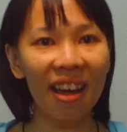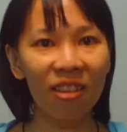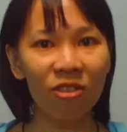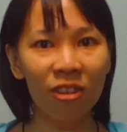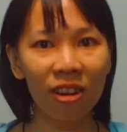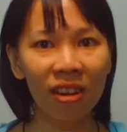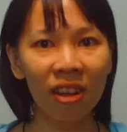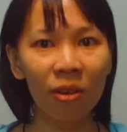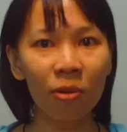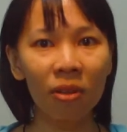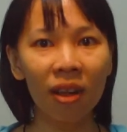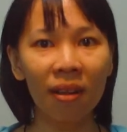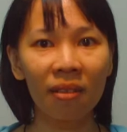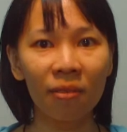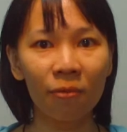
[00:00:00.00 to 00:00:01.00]
actually
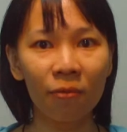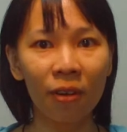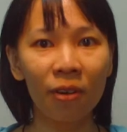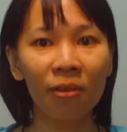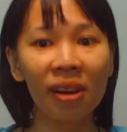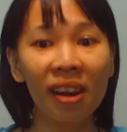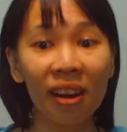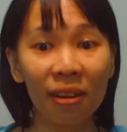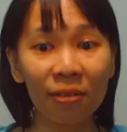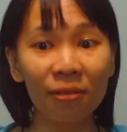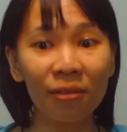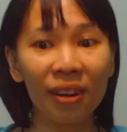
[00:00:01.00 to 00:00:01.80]
couldn't feel love.